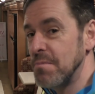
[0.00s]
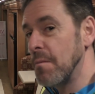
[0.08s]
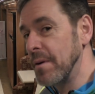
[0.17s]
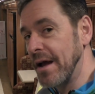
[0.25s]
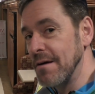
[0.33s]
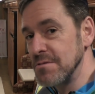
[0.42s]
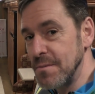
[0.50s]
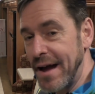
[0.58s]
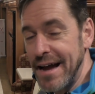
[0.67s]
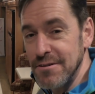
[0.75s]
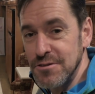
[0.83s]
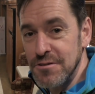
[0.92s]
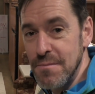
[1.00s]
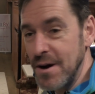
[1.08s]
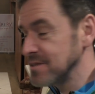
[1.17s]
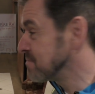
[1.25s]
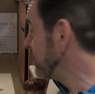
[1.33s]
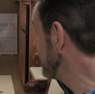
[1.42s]
popping home to my house 3
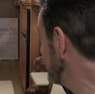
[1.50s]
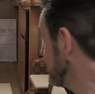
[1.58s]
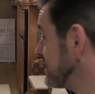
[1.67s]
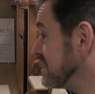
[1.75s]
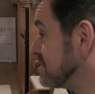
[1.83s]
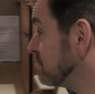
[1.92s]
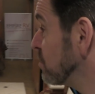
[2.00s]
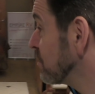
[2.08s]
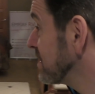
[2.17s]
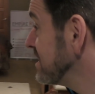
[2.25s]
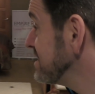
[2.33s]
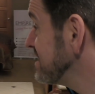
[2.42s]
miles away, I think I need to book one of these